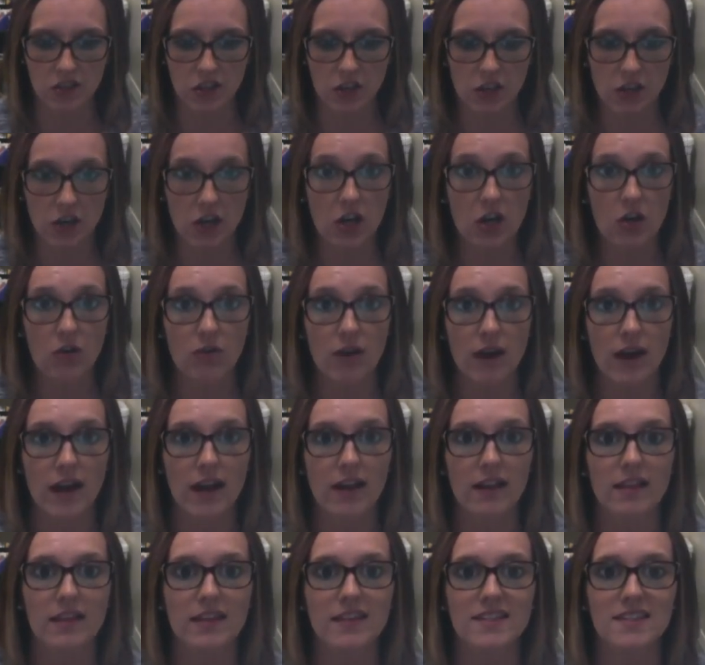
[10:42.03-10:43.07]
you're going to write
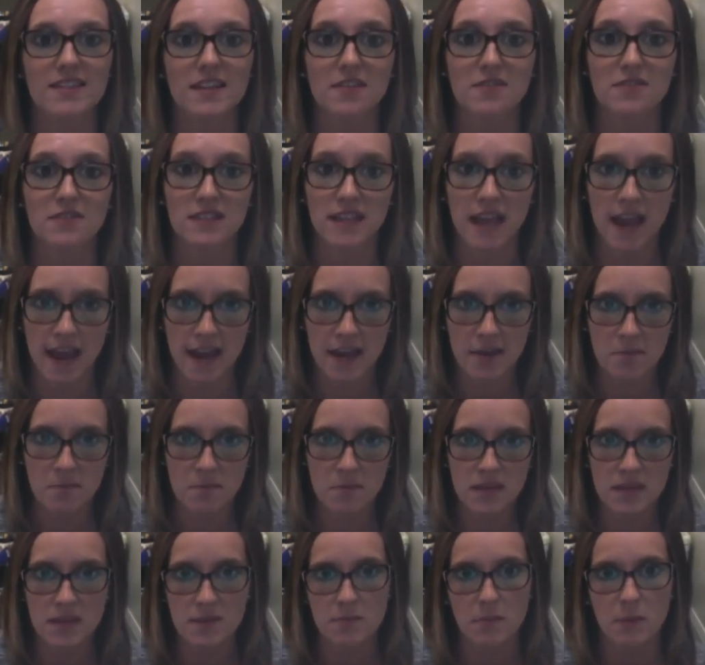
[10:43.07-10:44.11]
a list of 10
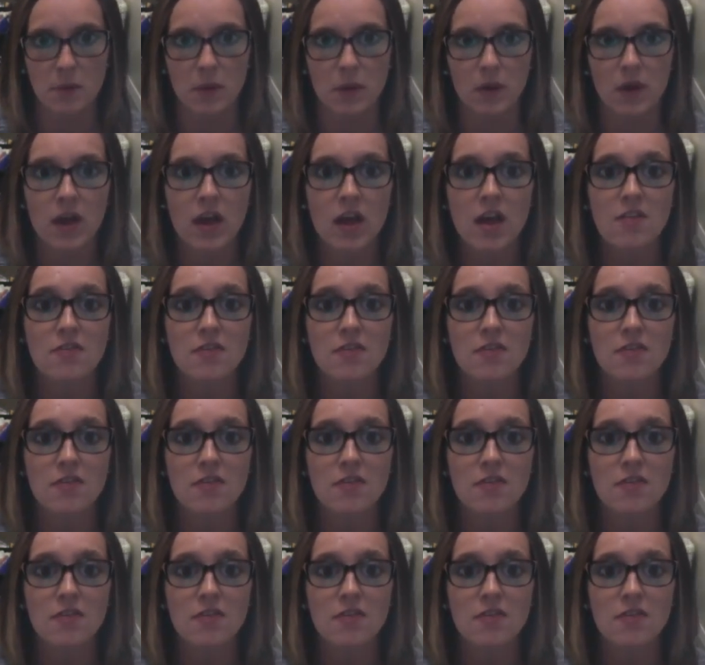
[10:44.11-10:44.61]
people